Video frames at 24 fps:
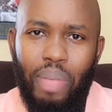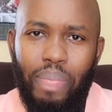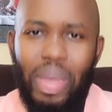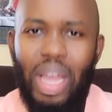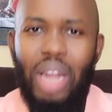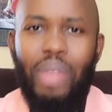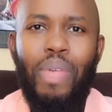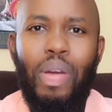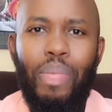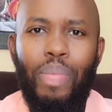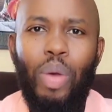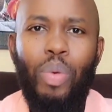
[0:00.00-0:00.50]

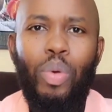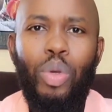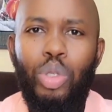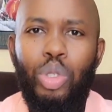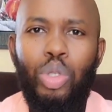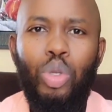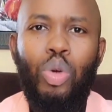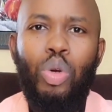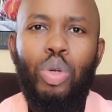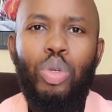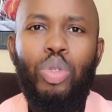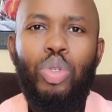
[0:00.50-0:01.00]
May I remember, we
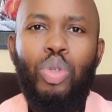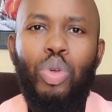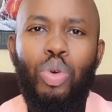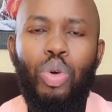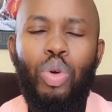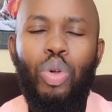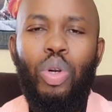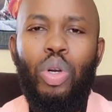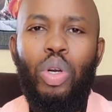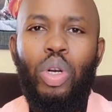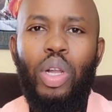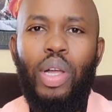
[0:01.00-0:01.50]
used to go to
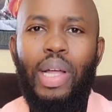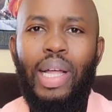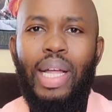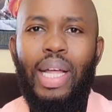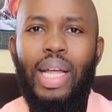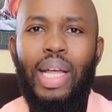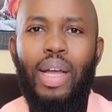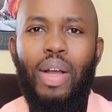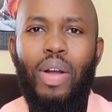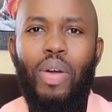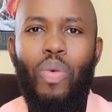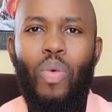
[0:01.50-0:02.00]
school,
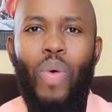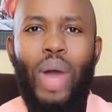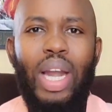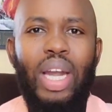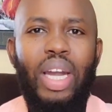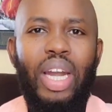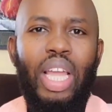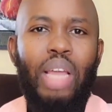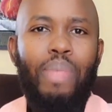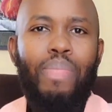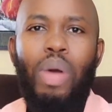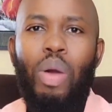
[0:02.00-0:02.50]

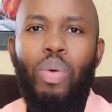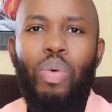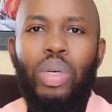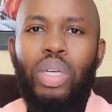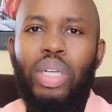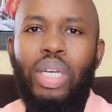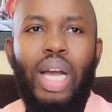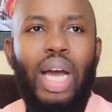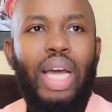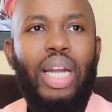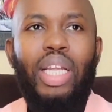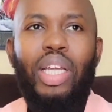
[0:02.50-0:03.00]
one neighbor
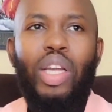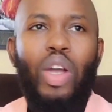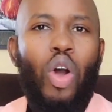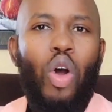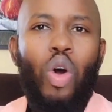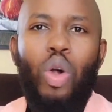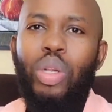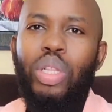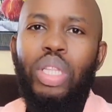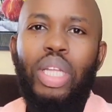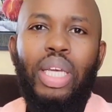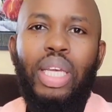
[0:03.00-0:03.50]
would carry
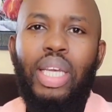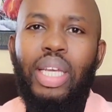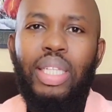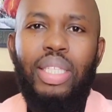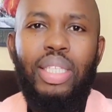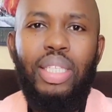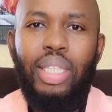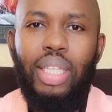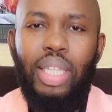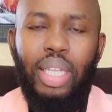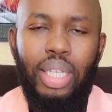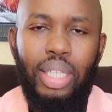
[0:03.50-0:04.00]
all the
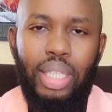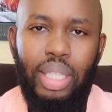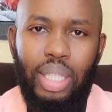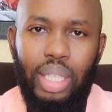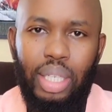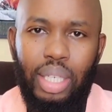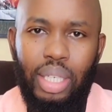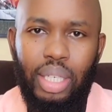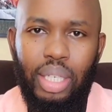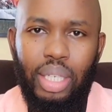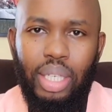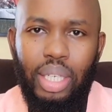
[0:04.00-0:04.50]
kids in the
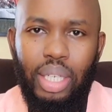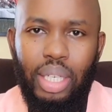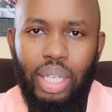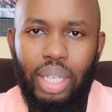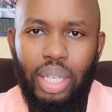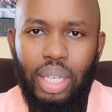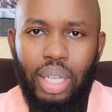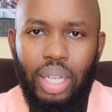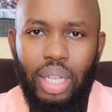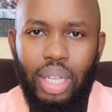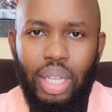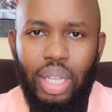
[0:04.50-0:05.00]
estate.
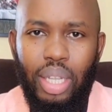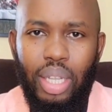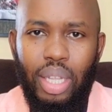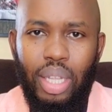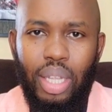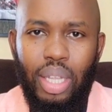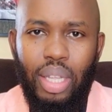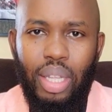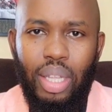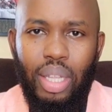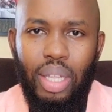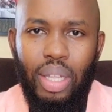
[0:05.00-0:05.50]

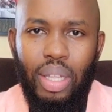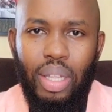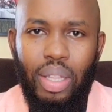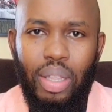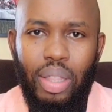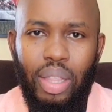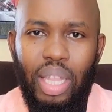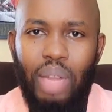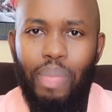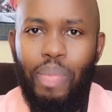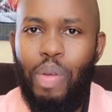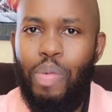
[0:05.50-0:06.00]

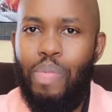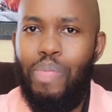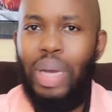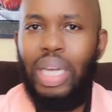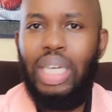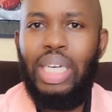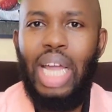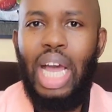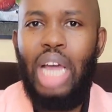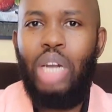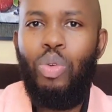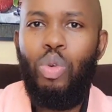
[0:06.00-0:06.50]
Then maybe
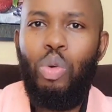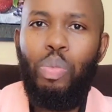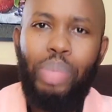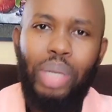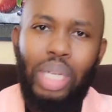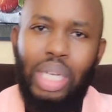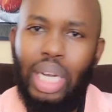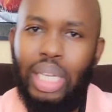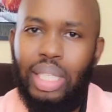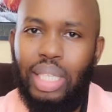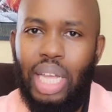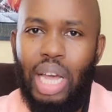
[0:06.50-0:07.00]
my dad will
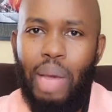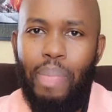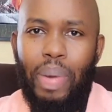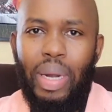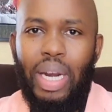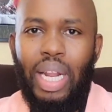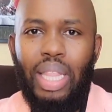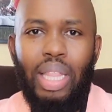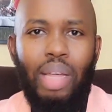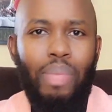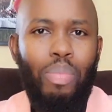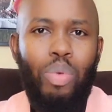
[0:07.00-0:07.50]
pick us up,
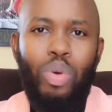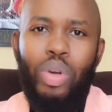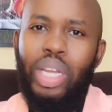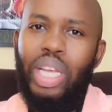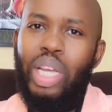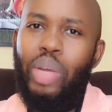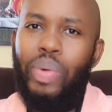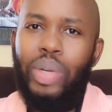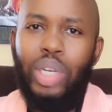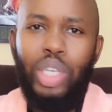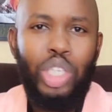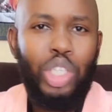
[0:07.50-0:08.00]
another
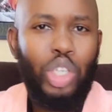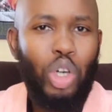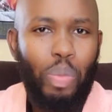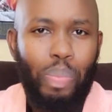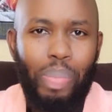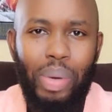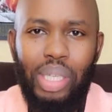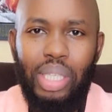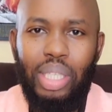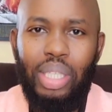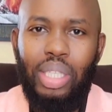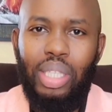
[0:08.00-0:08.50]
budé will
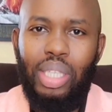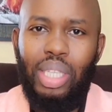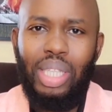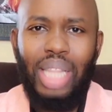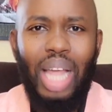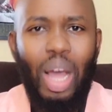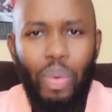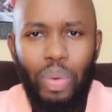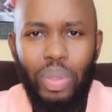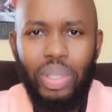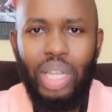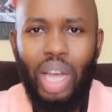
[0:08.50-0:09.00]
drop us.
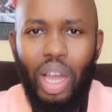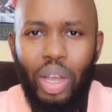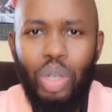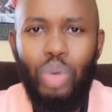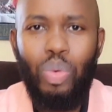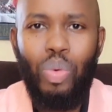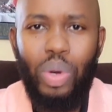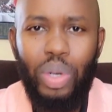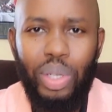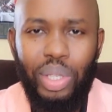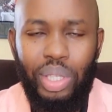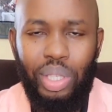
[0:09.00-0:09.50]
That was how
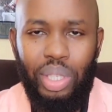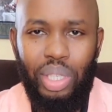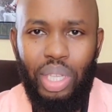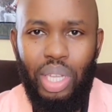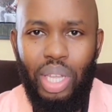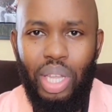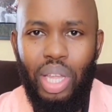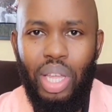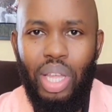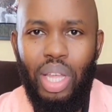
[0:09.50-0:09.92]
it was.